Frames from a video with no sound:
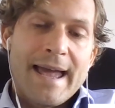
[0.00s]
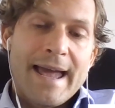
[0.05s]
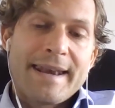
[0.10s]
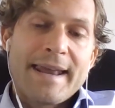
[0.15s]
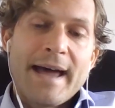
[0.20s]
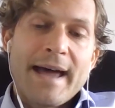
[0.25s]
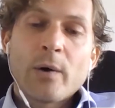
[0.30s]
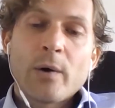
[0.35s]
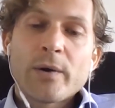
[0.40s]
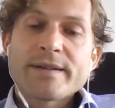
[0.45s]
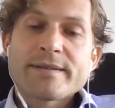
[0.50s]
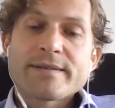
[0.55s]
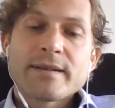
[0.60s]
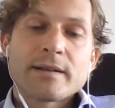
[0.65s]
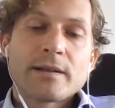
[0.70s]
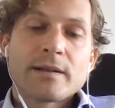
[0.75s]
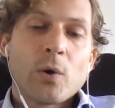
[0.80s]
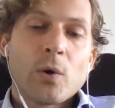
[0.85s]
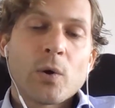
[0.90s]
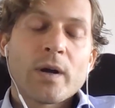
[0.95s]
And how does
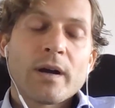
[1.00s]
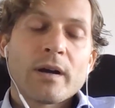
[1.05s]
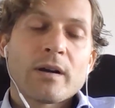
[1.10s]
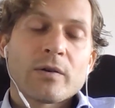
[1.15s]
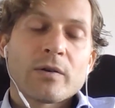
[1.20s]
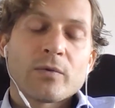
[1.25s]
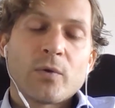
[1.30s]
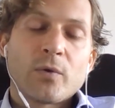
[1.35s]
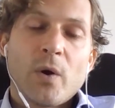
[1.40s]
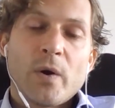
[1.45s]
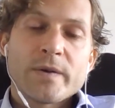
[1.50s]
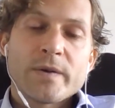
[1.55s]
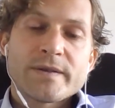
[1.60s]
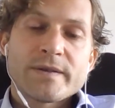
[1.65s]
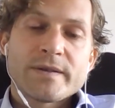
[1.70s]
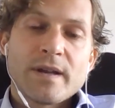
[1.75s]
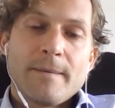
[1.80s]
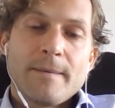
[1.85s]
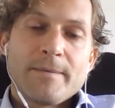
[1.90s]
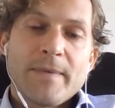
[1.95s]
that look
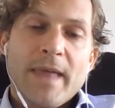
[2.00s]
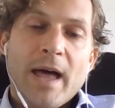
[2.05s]
across?